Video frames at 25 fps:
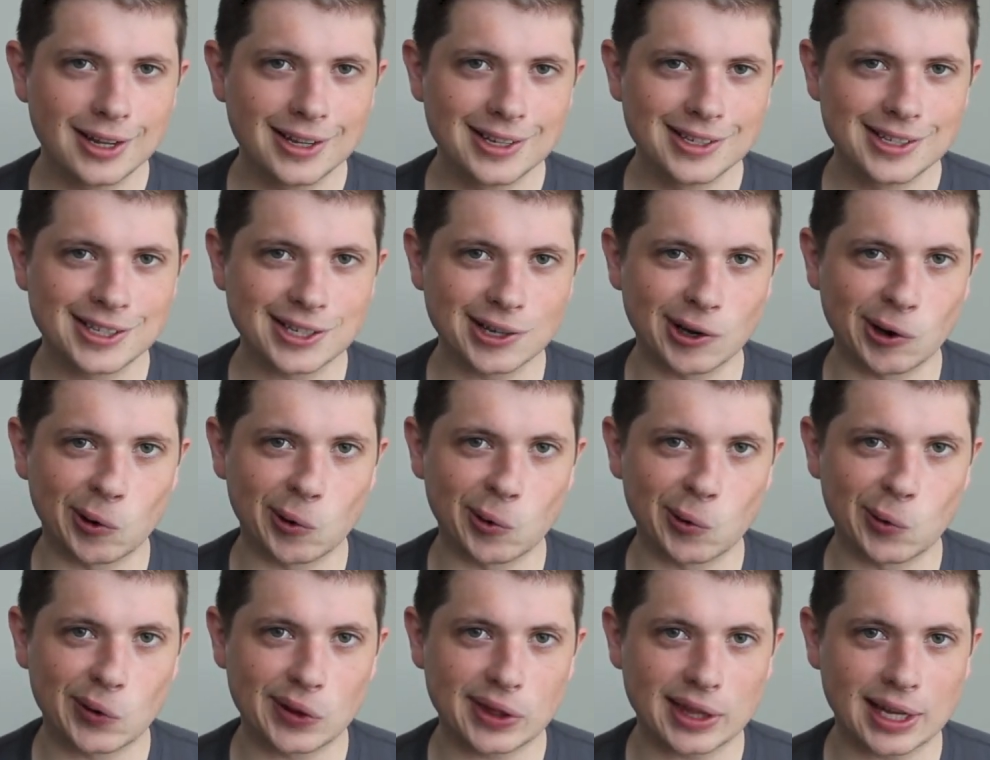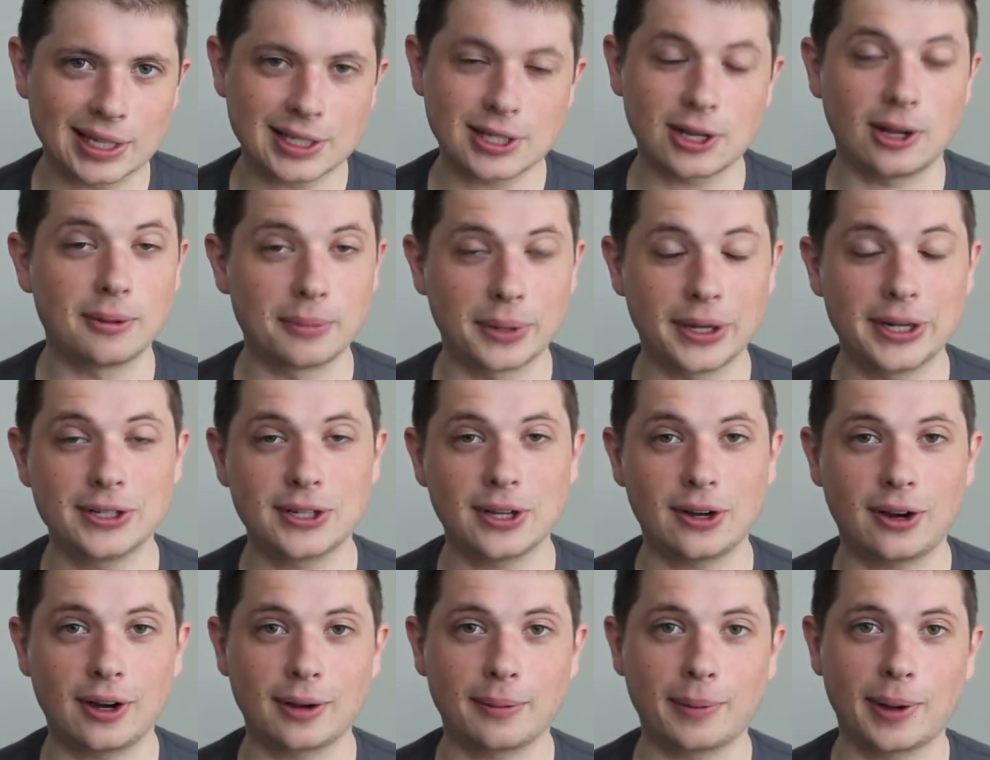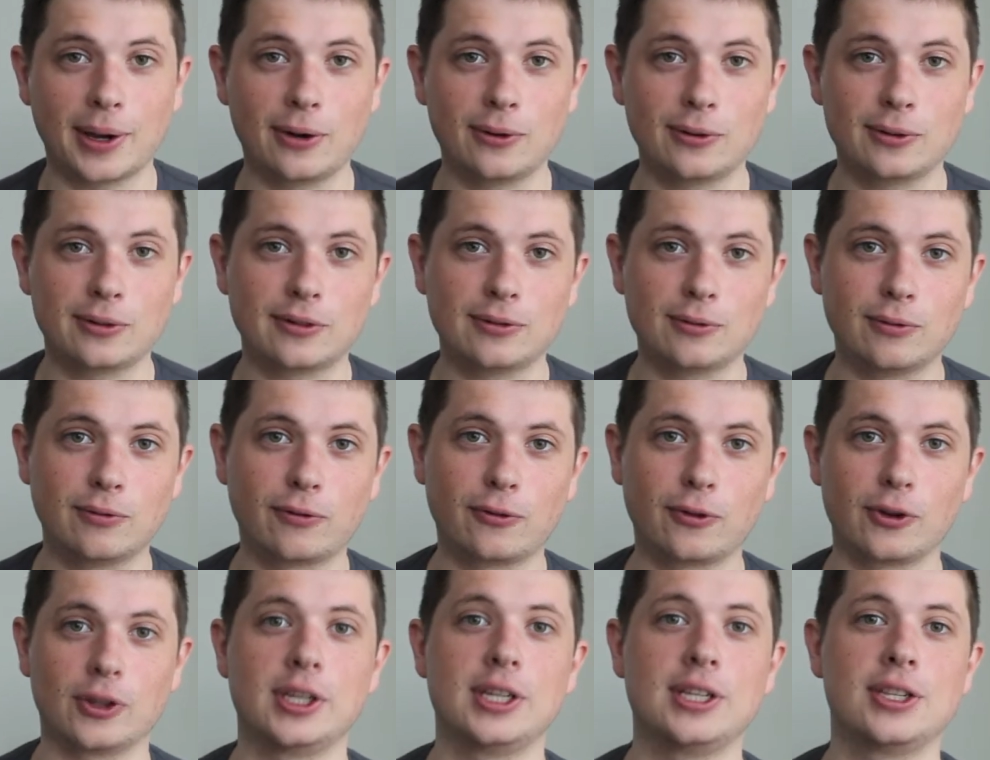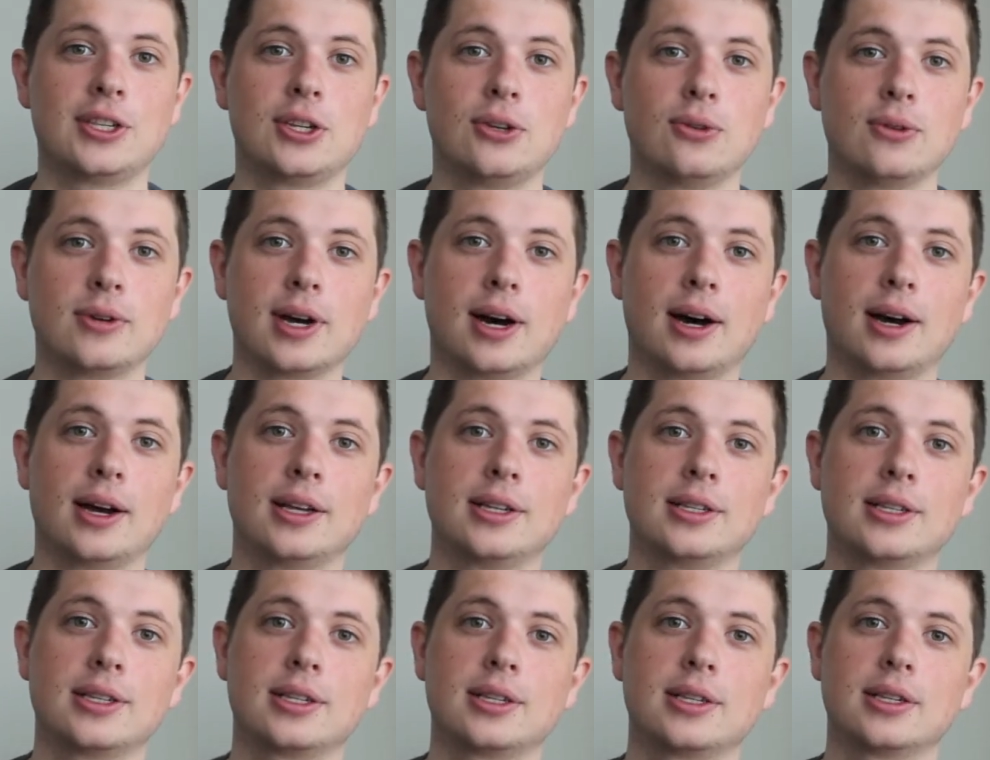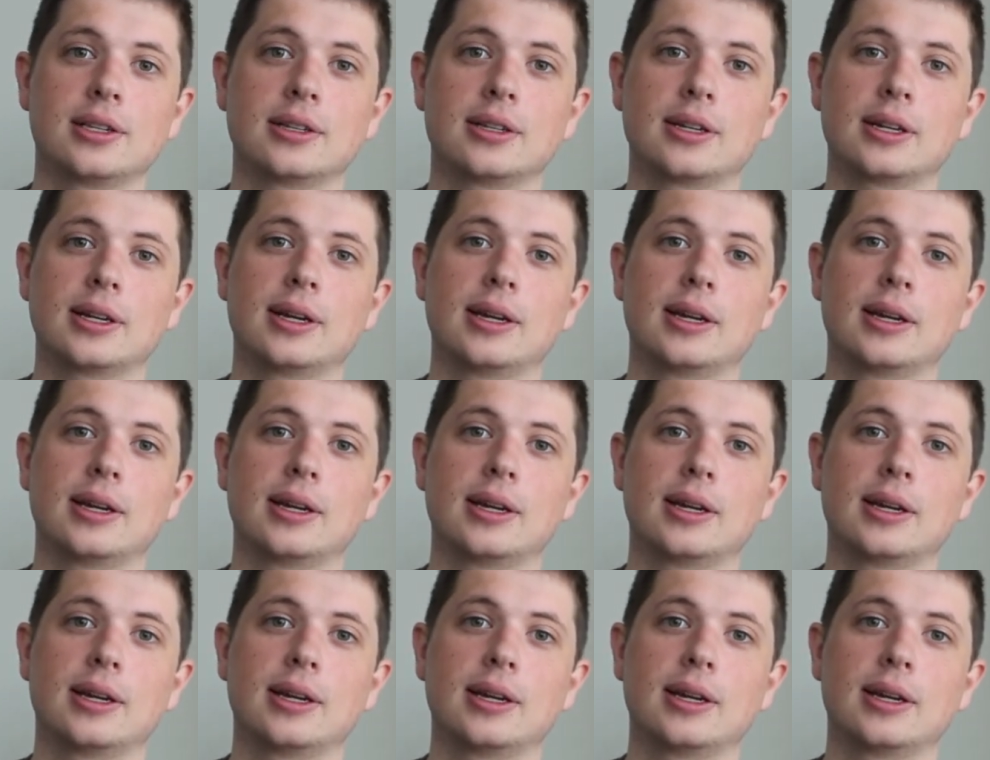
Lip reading: So that's all I'm going to talk about for these two guys.